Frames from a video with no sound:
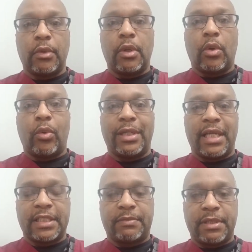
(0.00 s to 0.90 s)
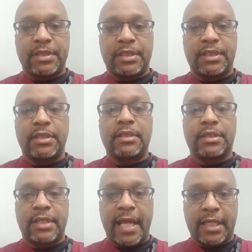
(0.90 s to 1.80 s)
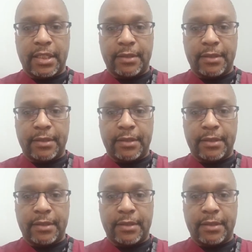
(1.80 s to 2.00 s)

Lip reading: when expenses stack up.